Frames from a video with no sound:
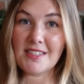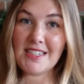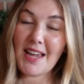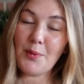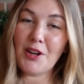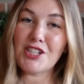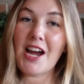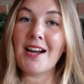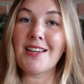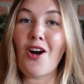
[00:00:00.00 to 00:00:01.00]
Today we are
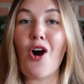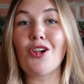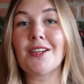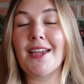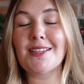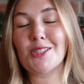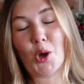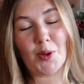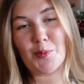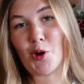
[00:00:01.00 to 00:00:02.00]
chatting holiday sewing